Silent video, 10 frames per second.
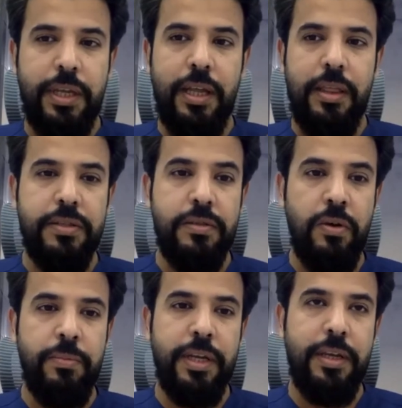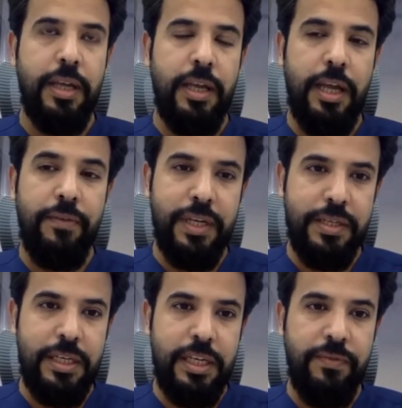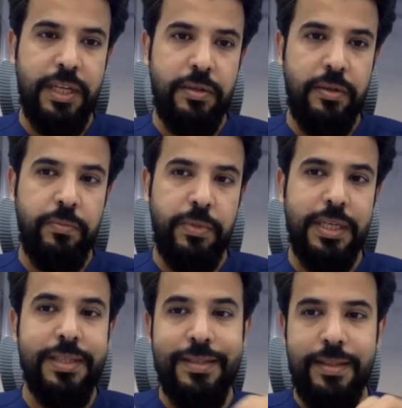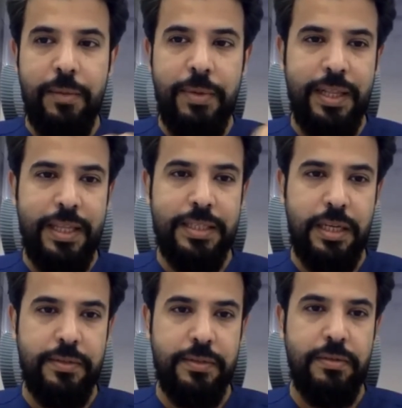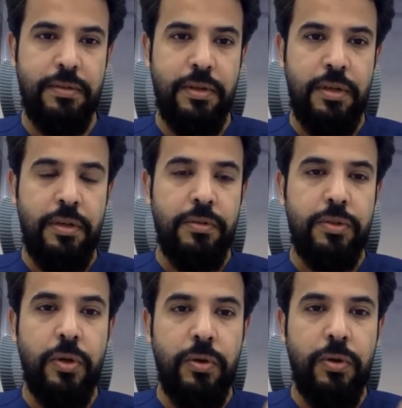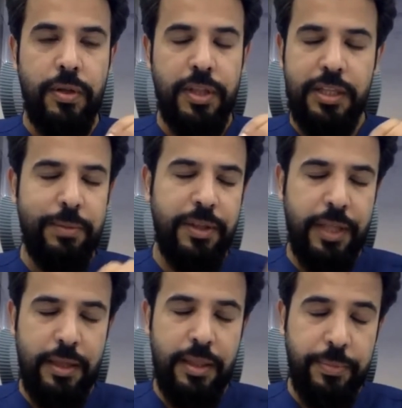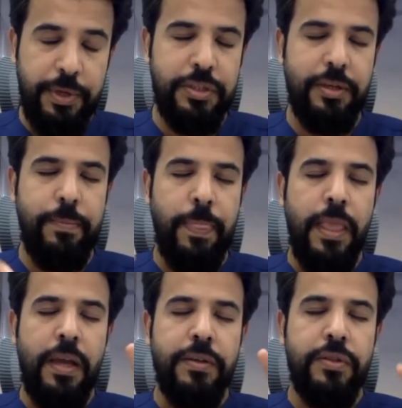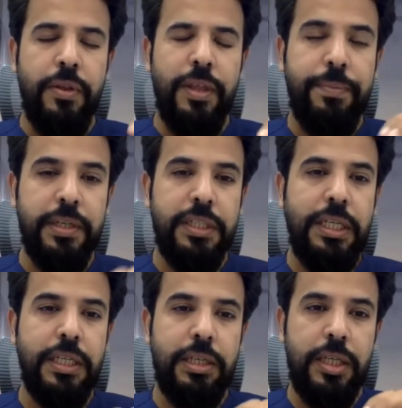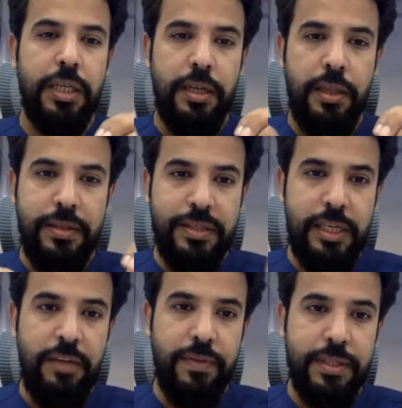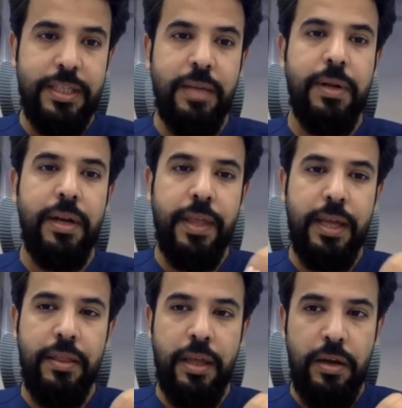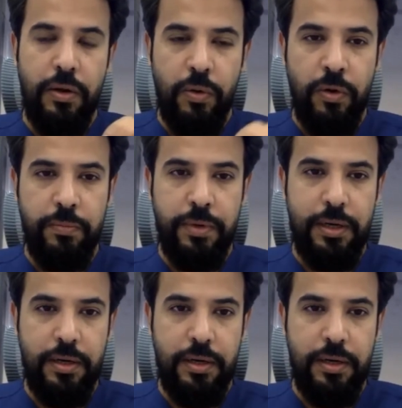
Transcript: and the stomach after a sleeve gastrectomy, it doubled the size. So it doubled the pressure. So the pressure in the sleeve is double than the normal